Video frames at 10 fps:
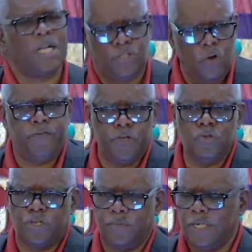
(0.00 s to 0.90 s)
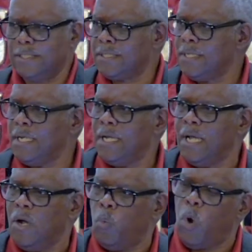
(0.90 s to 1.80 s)
about your future ones.
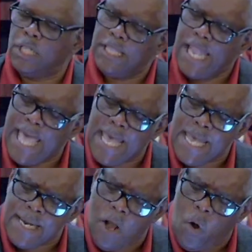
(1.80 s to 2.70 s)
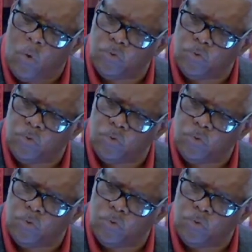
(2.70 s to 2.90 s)
Were laid on